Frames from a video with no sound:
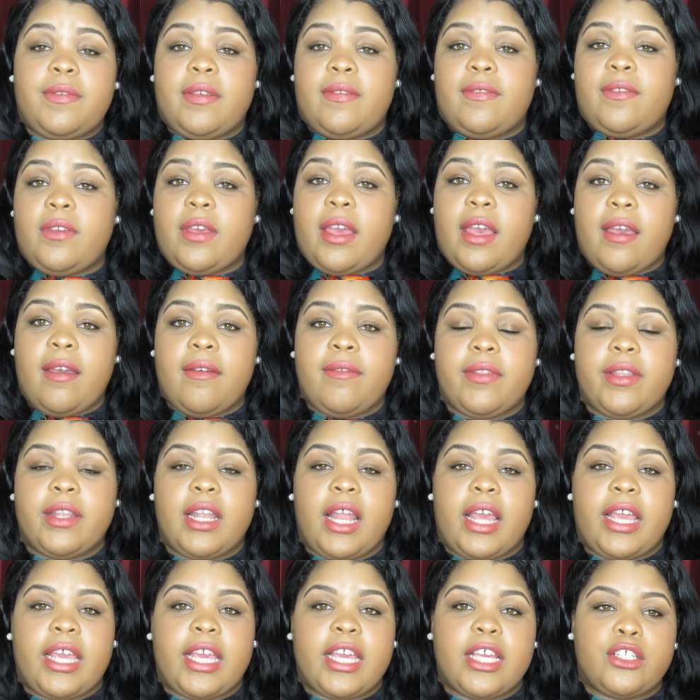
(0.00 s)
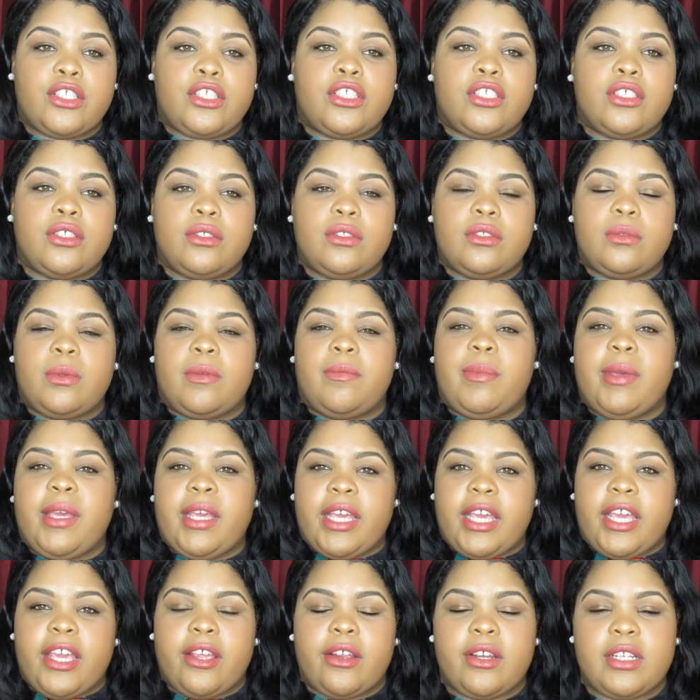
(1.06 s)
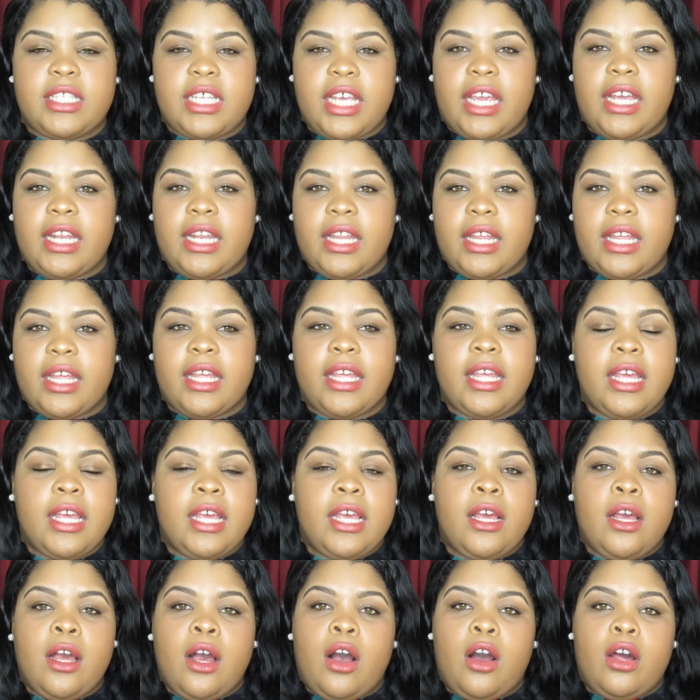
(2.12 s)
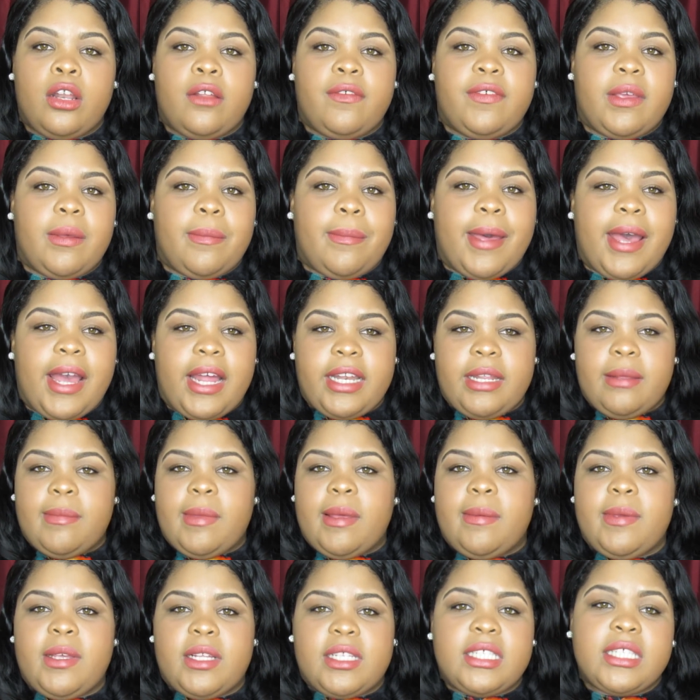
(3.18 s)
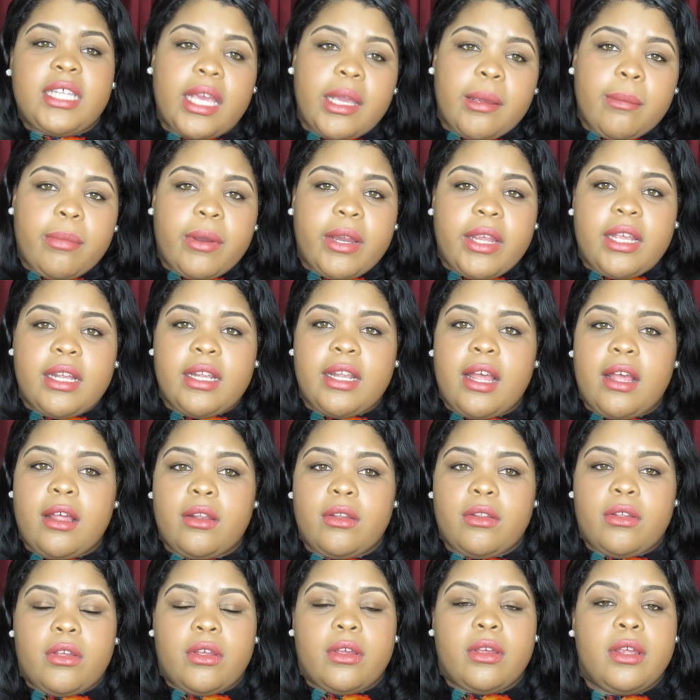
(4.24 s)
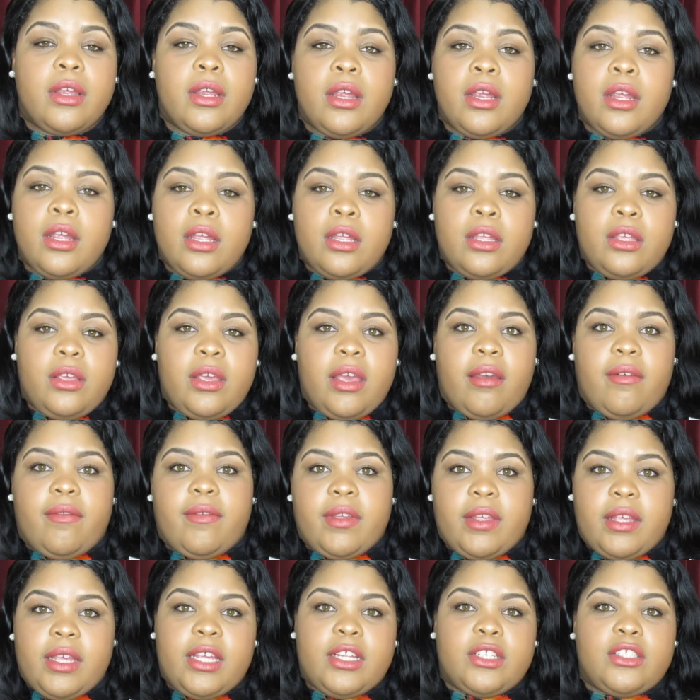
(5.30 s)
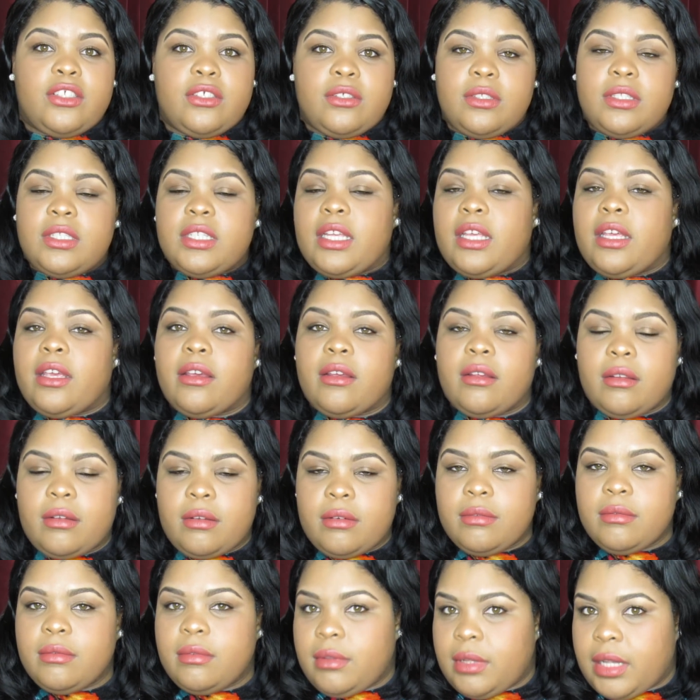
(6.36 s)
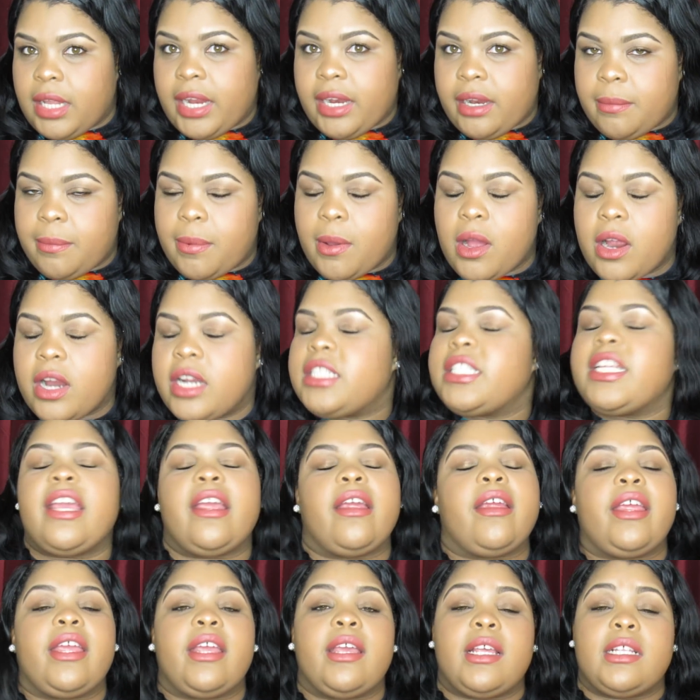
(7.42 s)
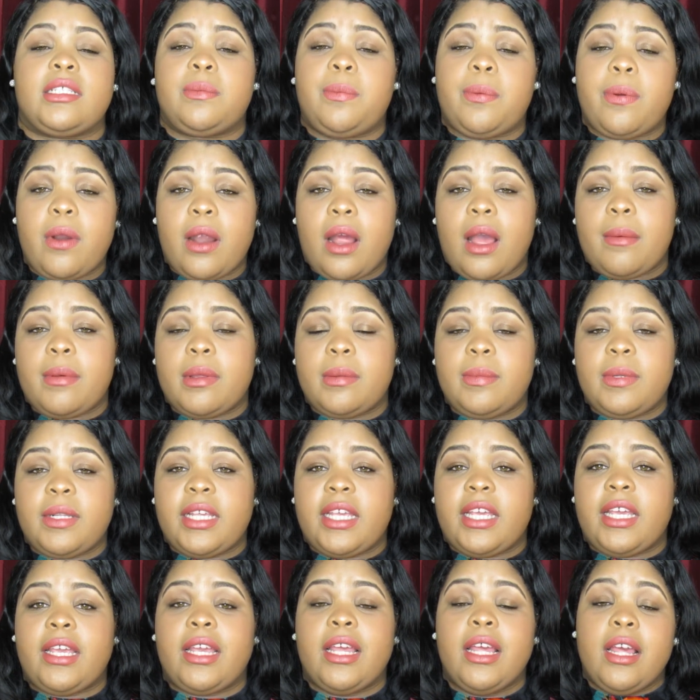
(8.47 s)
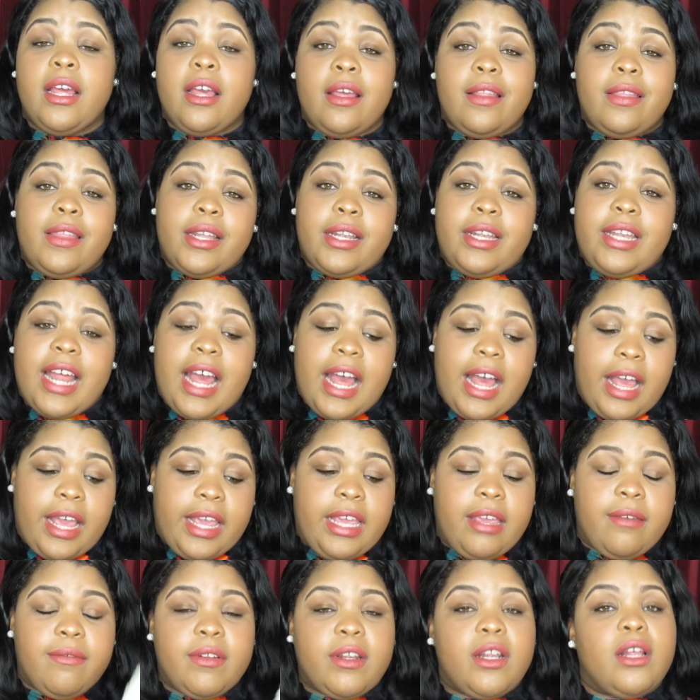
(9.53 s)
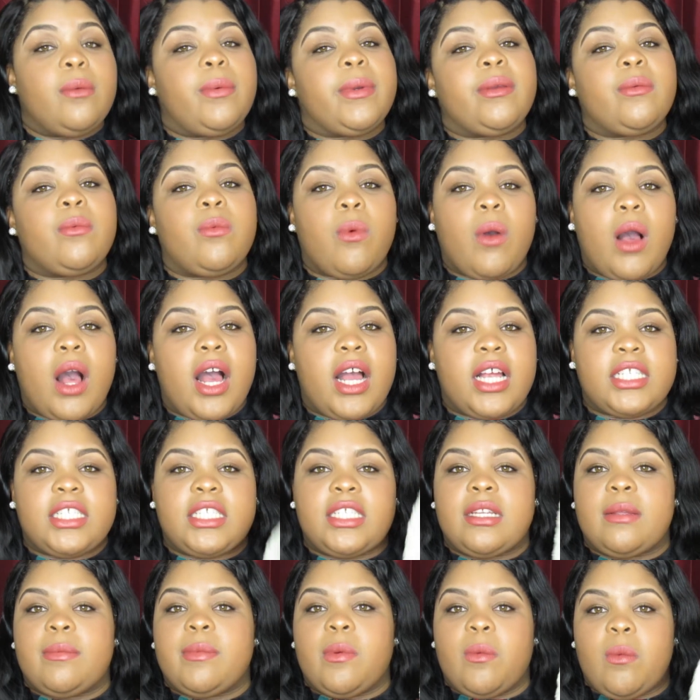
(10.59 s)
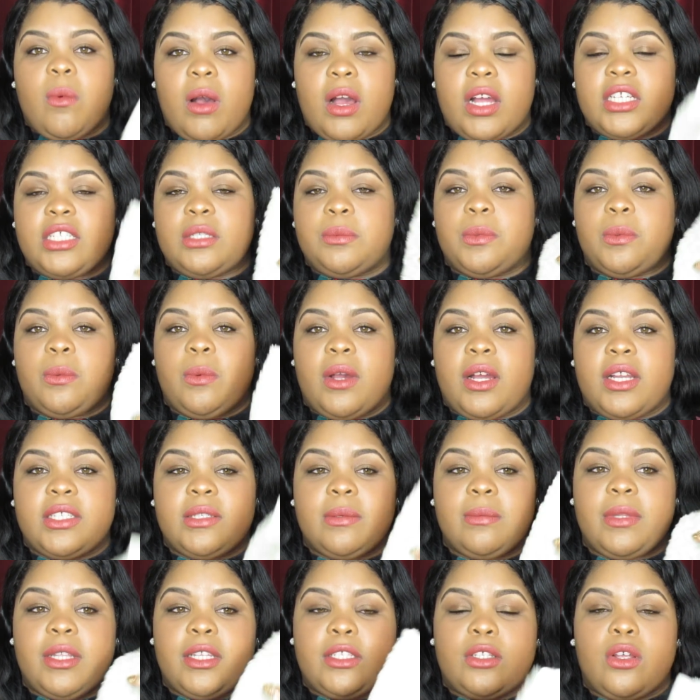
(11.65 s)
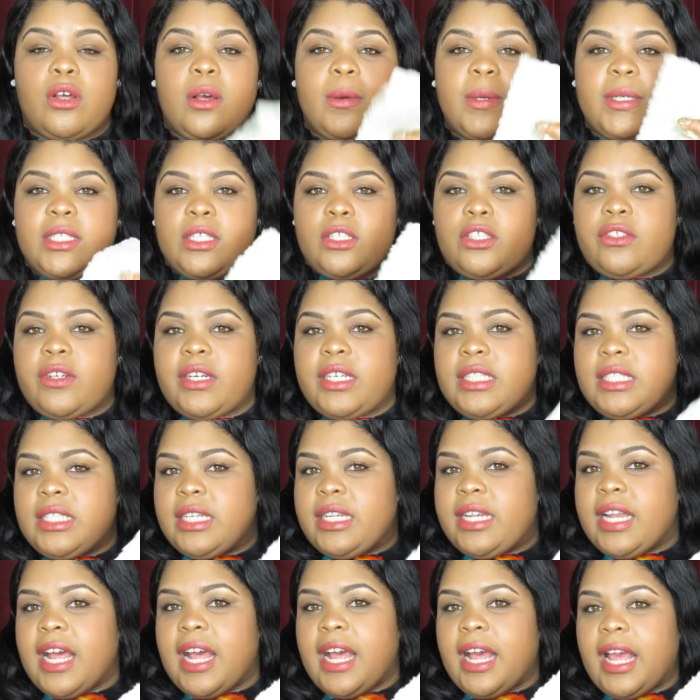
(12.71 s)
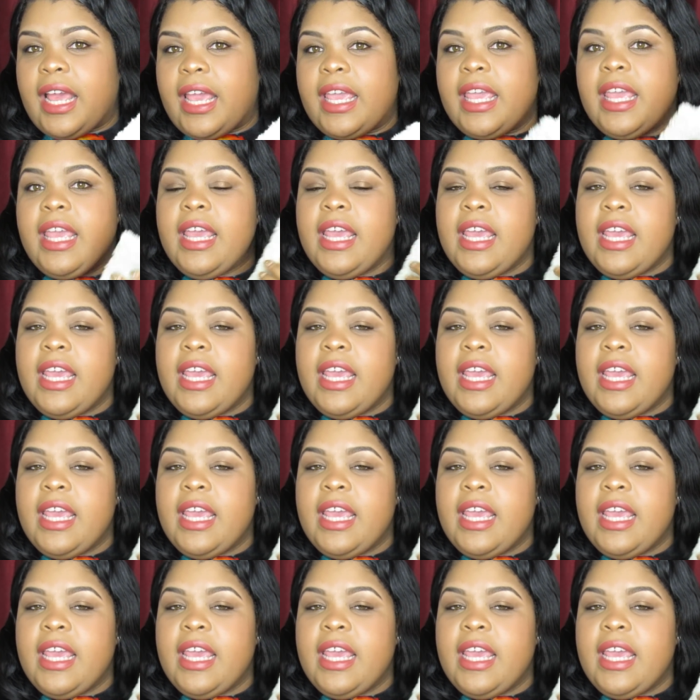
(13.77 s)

if you're having like issues with being irritated all over your body, maybe your skin breaking out, or you having issues in your lady parts area. It's probably the dye. Even though we wash them and wash them and wash them, there's always a trace of dye